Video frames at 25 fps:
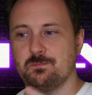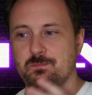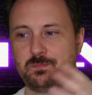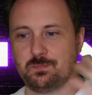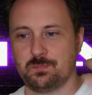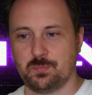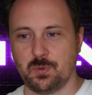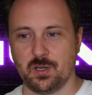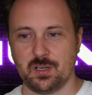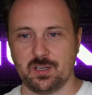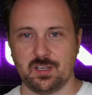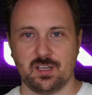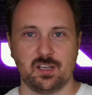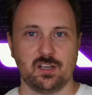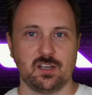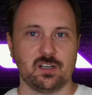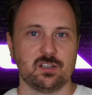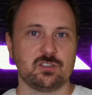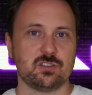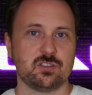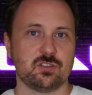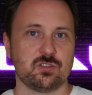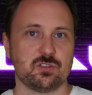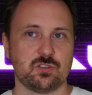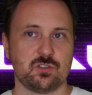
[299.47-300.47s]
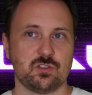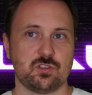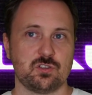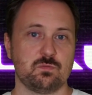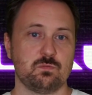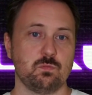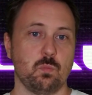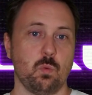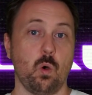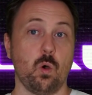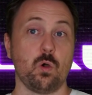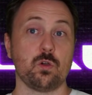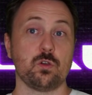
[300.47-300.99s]
but here there's just
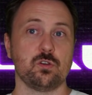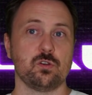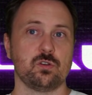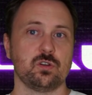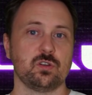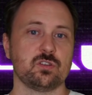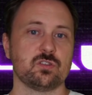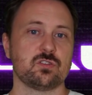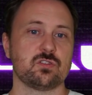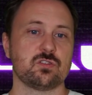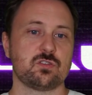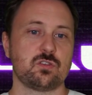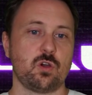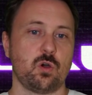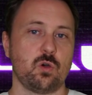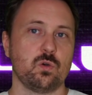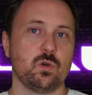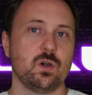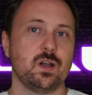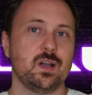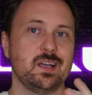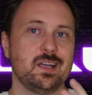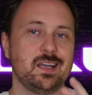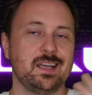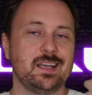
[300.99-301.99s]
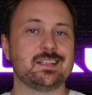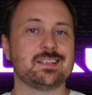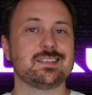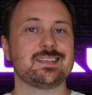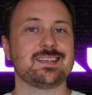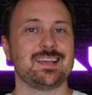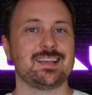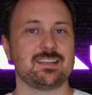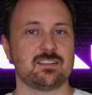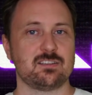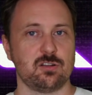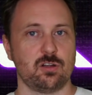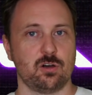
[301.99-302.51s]
more units, so it
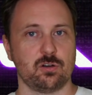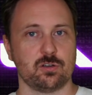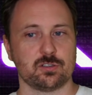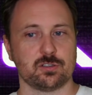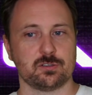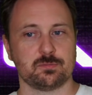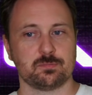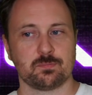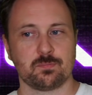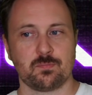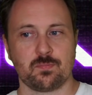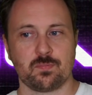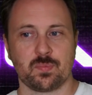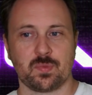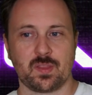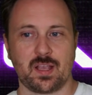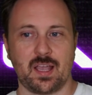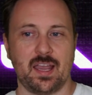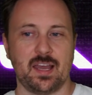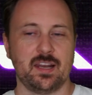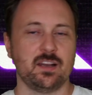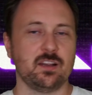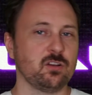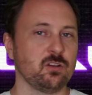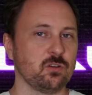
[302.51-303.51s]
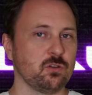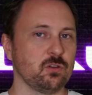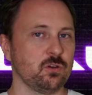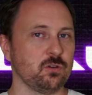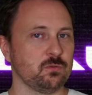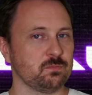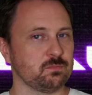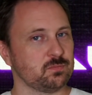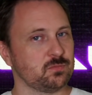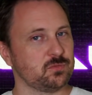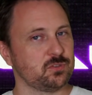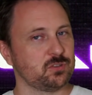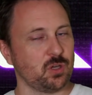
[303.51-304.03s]
takes longer. And I don't know,
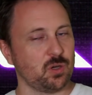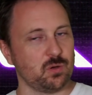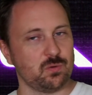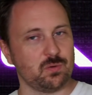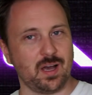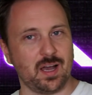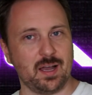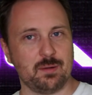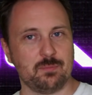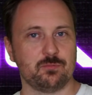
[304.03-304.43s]
so I'm